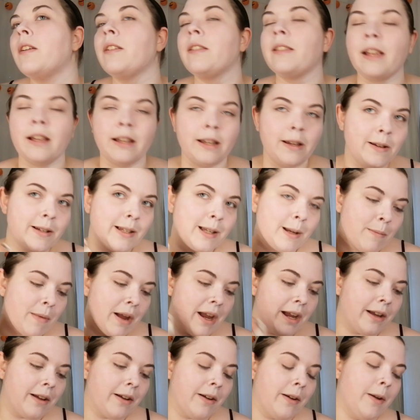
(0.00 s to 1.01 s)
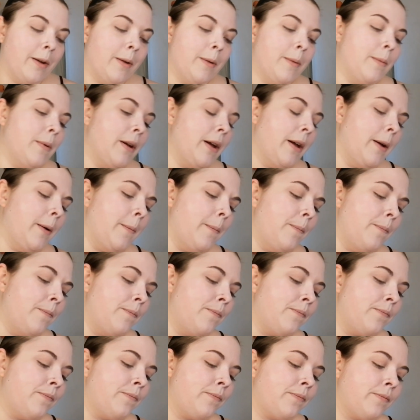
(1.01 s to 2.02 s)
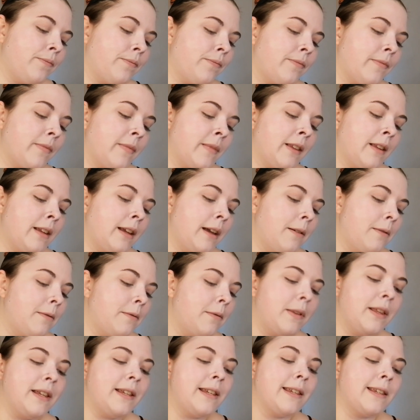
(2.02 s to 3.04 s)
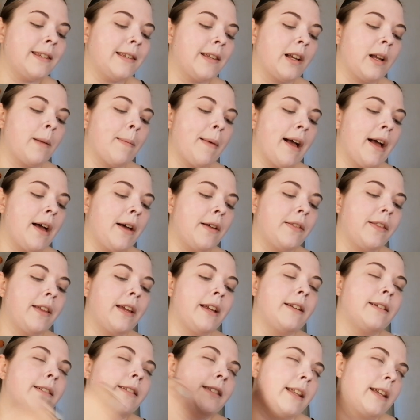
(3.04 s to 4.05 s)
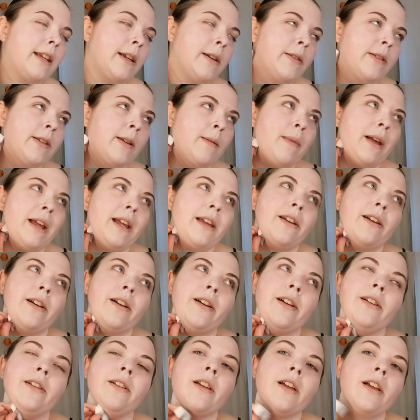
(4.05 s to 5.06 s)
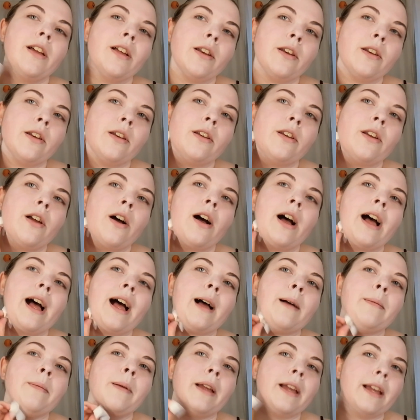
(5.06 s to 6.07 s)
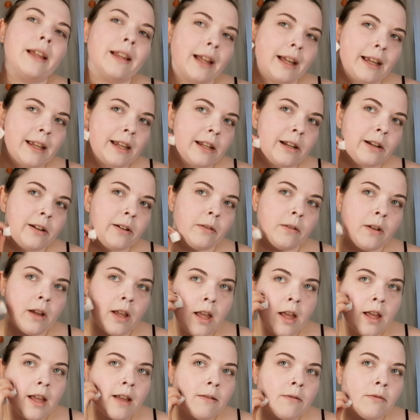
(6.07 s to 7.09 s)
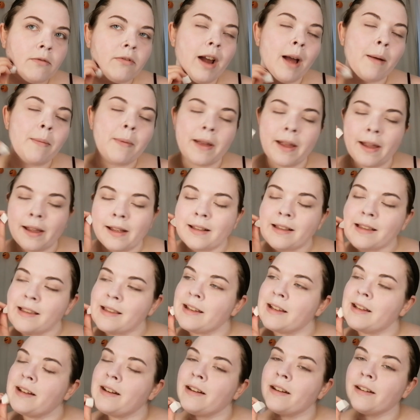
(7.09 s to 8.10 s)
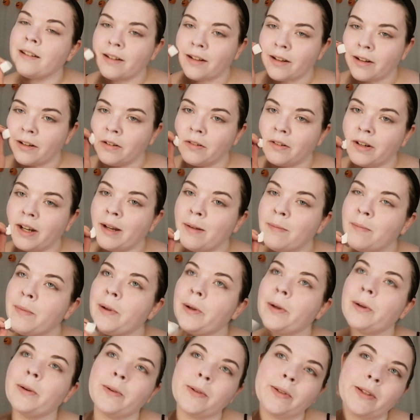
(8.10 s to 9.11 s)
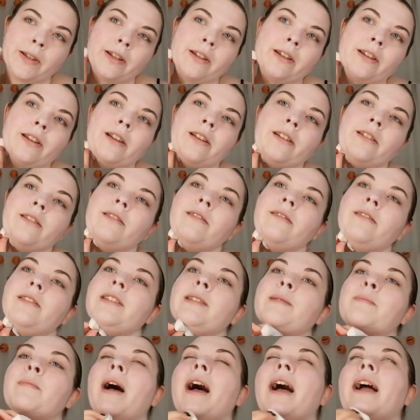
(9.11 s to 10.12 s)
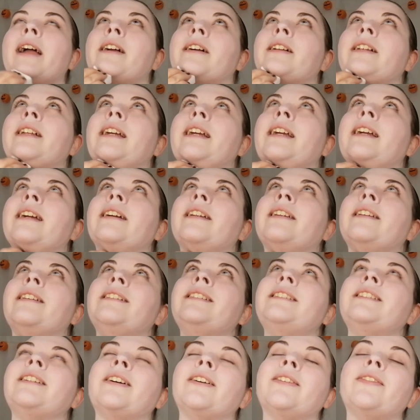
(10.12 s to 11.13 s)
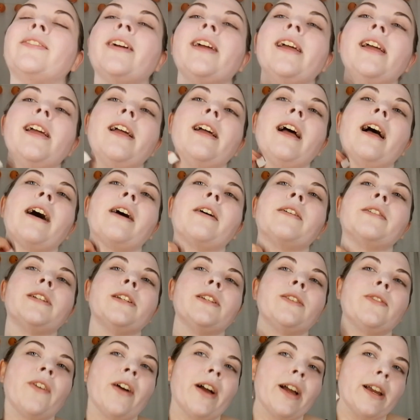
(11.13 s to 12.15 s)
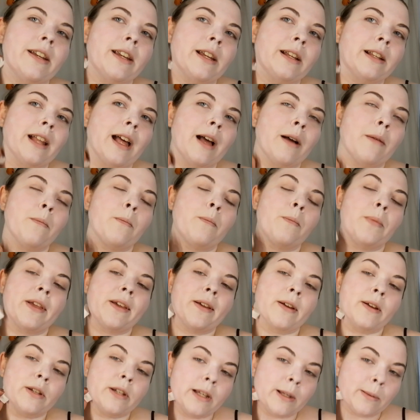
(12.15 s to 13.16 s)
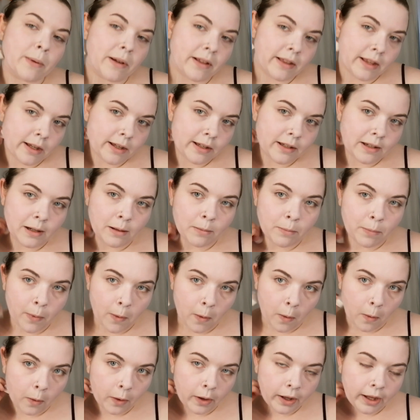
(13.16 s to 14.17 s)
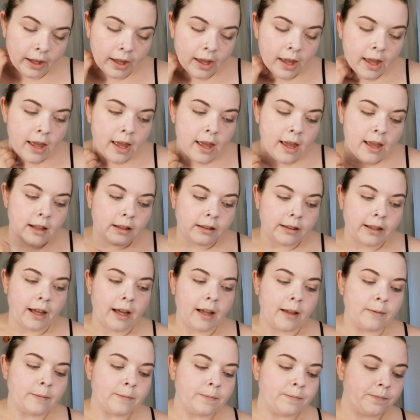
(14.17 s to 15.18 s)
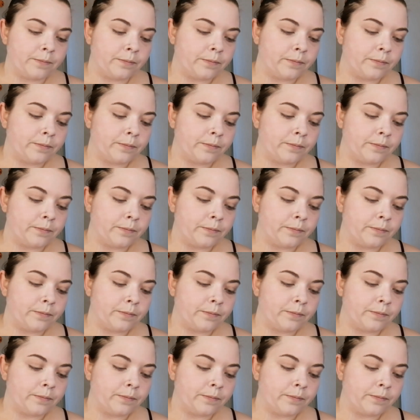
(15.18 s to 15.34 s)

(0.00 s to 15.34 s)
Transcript: well, this is a song about how things that used to make her not happy, like, you know, rabbits and rainbows and smiling and stuff, how she's finding that because she's with this new boy, that